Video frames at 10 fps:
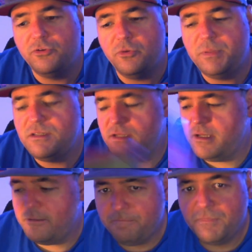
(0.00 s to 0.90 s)
on your
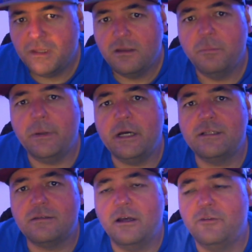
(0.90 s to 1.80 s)
pc
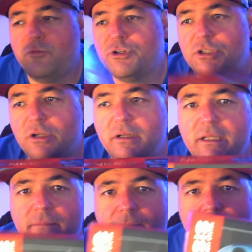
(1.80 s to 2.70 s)
but
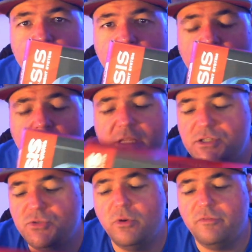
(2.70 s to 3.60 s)
unfortunately it is
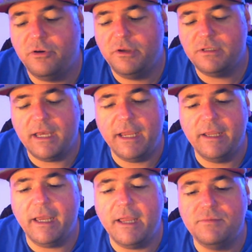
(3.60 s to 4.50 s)
to avoid I,
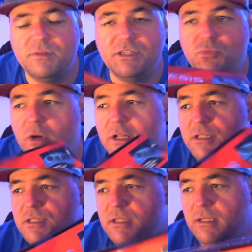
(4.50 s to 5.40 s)
I this one
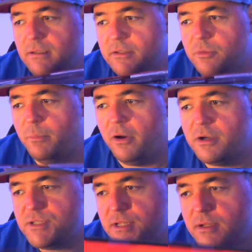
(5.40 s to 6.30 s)
is sealed in the
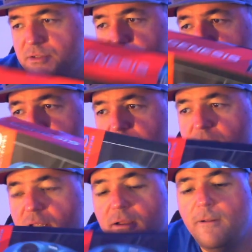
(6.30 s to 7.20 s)
box as you can
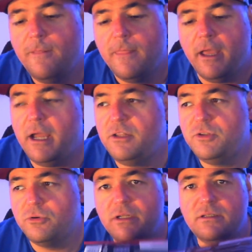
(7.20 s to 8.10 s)
see i
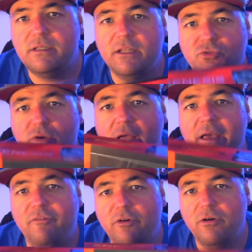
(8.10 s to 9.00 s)
don't intend to
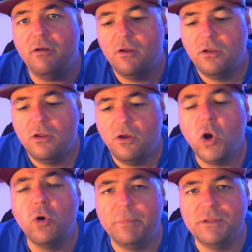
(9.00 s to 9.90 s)
ever
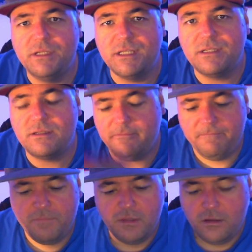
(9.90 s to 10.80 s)
open this
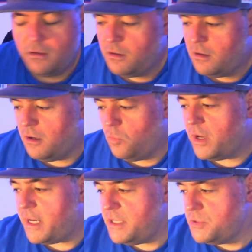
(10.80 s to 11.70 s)
uh,
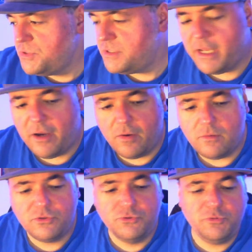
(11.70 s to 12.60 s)
what I use
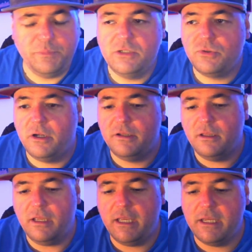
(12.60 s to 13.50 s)
now to speedrun
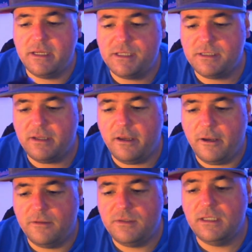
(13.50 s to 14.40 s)
is
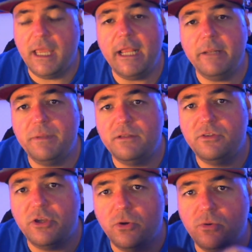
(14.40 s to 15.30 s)
uh, the
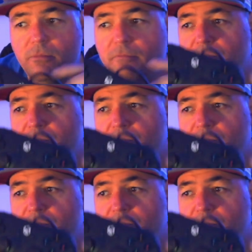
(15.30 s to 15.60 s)
8BitDo